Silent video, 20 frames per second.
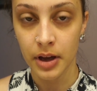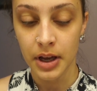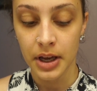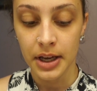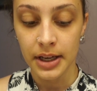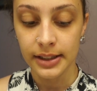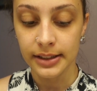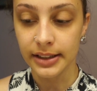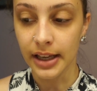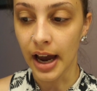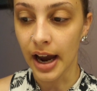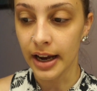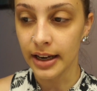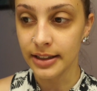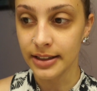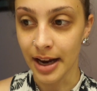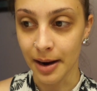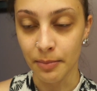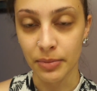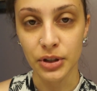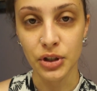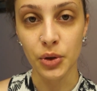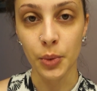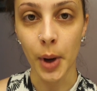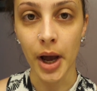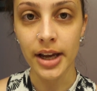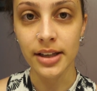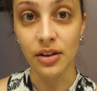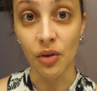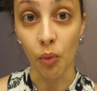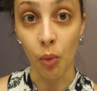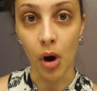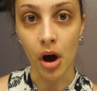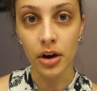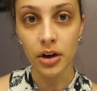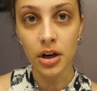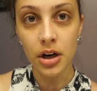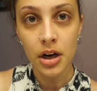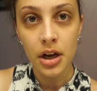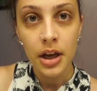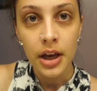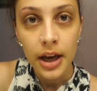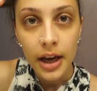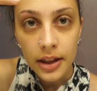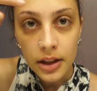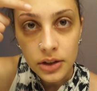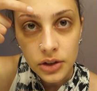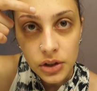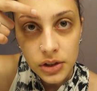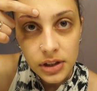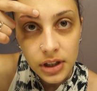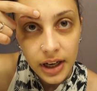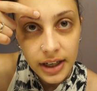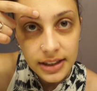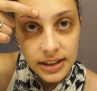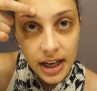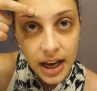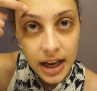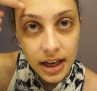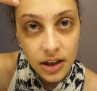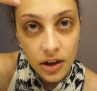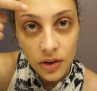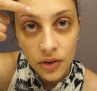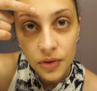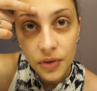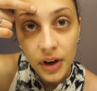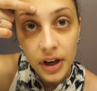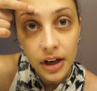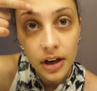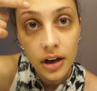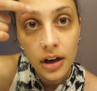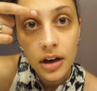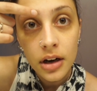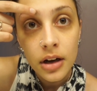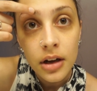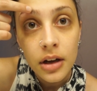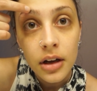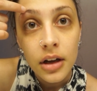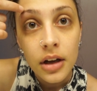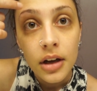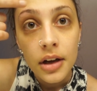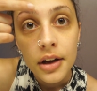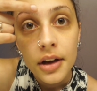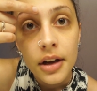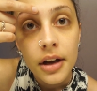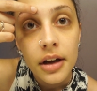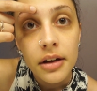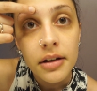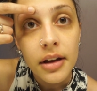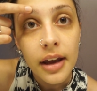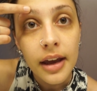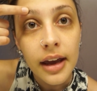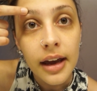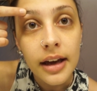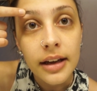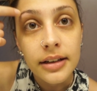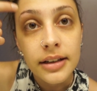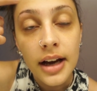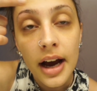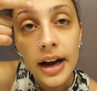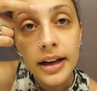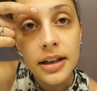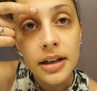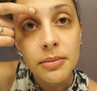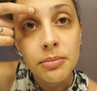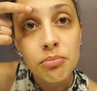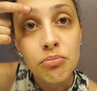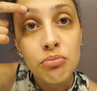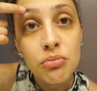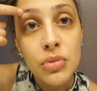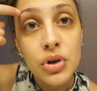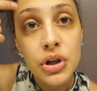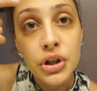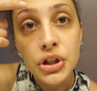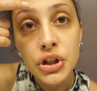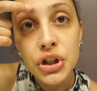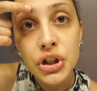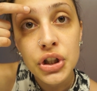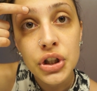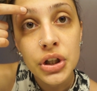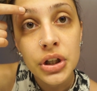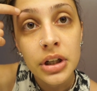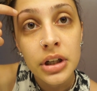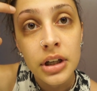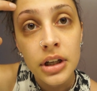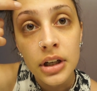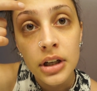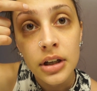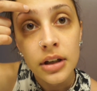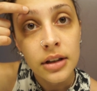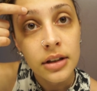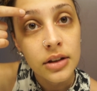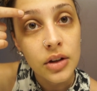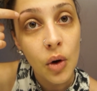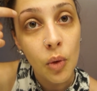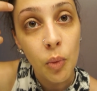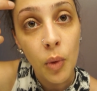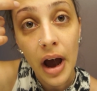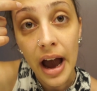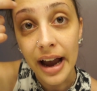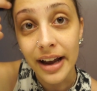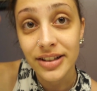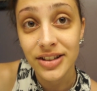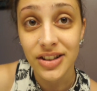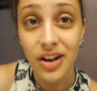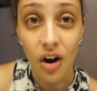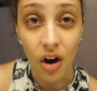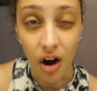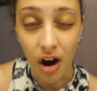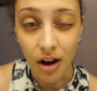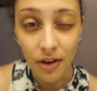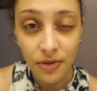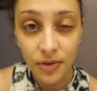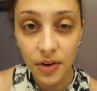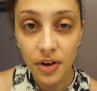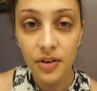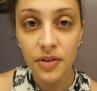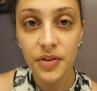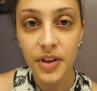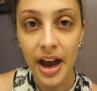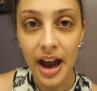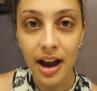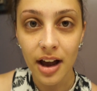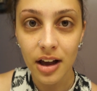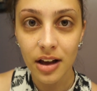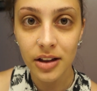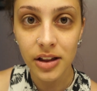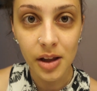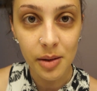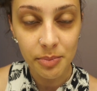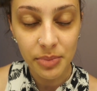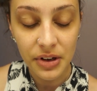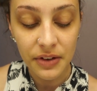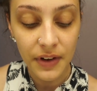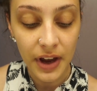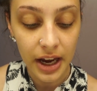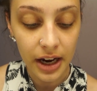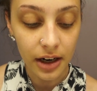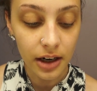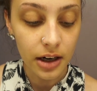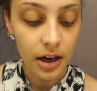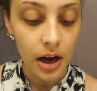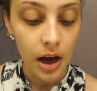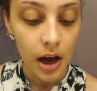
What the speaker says: side temperature-wise of water, and then just like take your finger and kind of mush the wax off of that clump of hair.